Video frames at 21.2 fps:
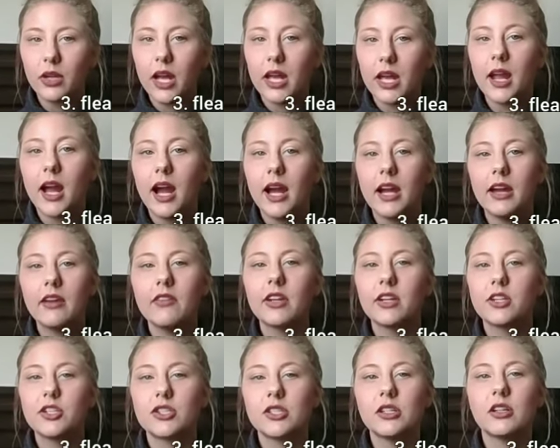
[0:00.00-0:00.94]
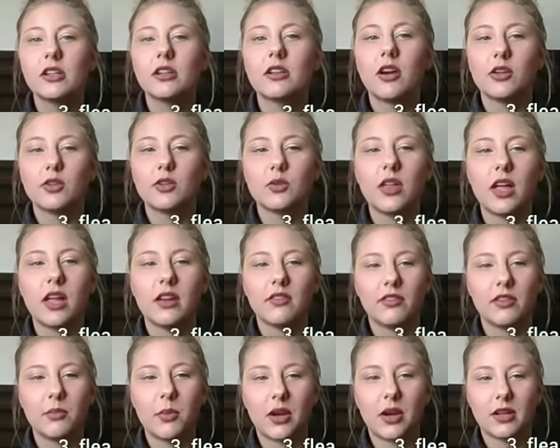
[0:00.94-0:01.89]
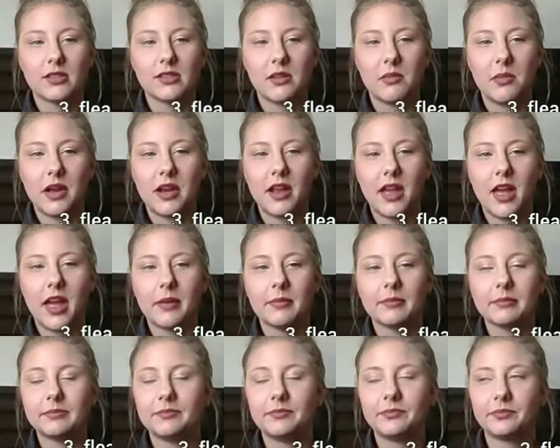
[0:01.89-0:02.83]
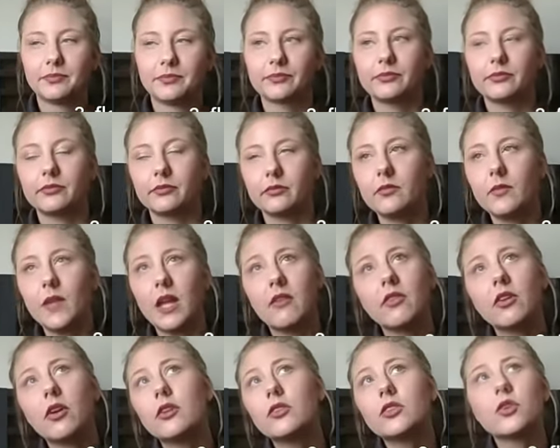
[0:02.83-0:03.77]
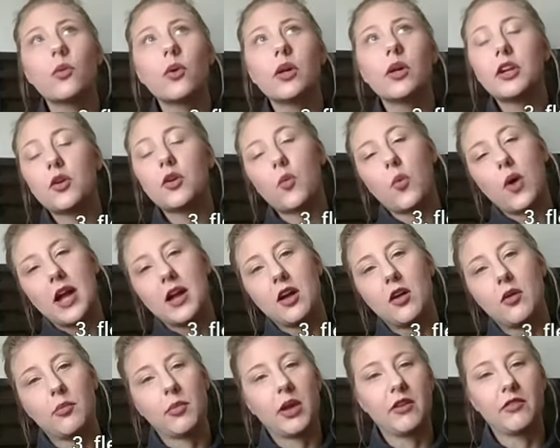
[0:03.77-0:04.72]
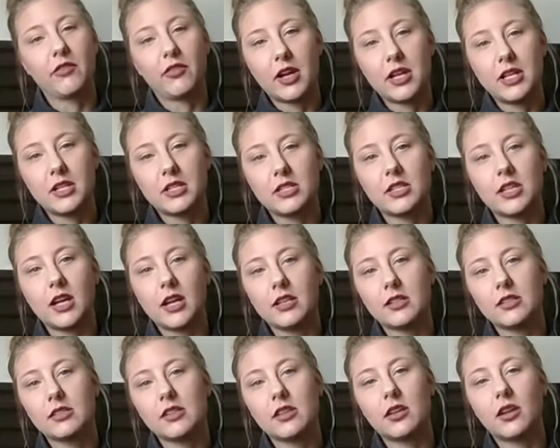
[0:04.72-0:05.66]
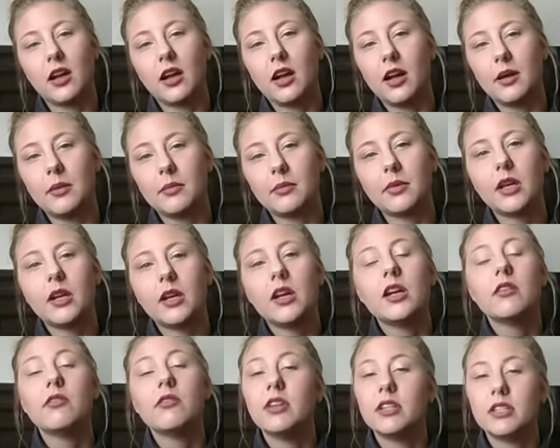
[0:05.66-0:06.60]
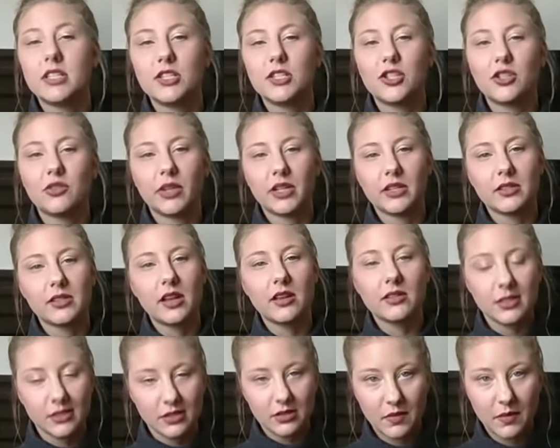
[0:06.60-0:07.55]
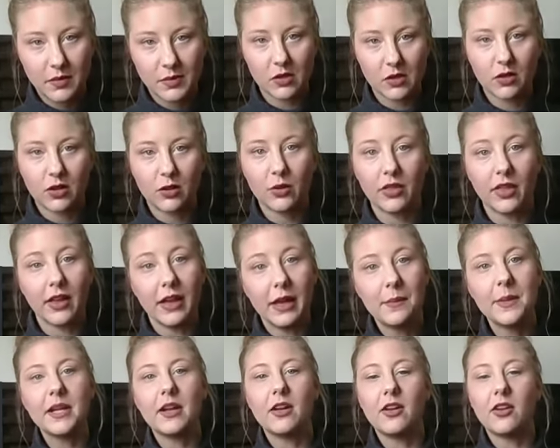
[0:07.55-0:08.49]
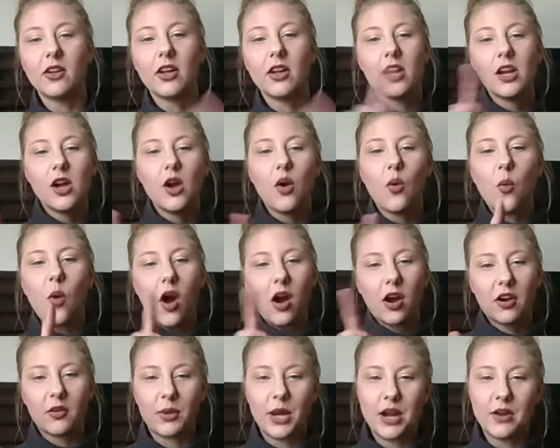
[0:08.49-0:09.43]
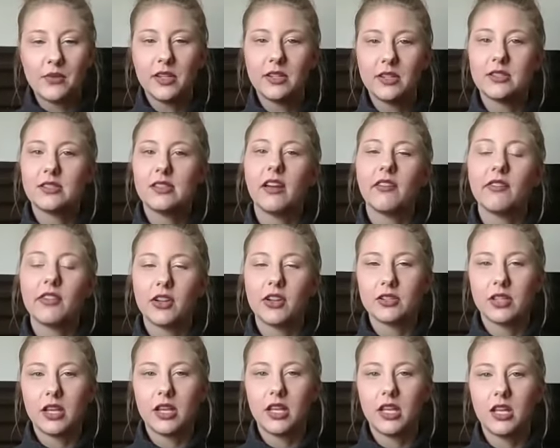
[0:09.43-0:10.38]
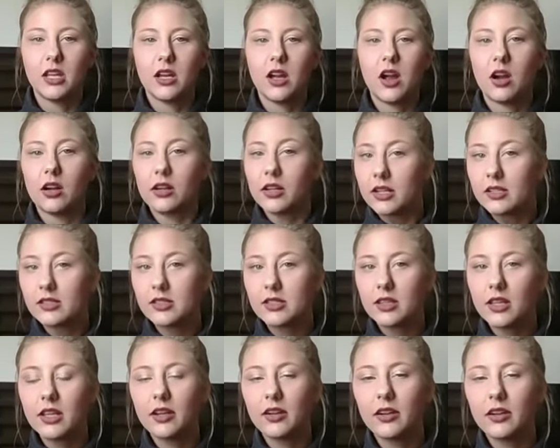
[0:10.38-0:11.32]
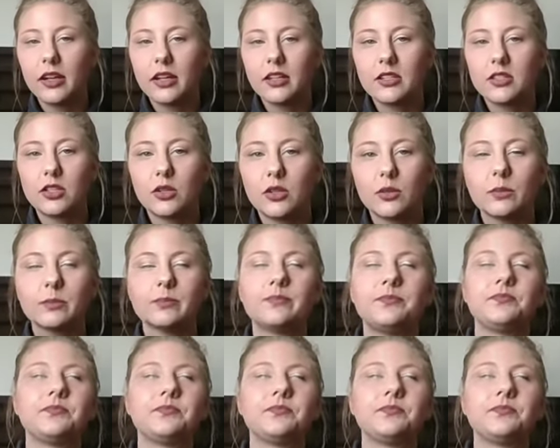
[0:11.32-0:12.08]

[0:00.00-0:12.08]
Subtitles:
And I have actually gone to a lot of flea markets in my day. I haven't gone to one in a while. My friend does vintage and resale, so sometimes I'll go with him and I'll walk around and see if there's any artists in the area too.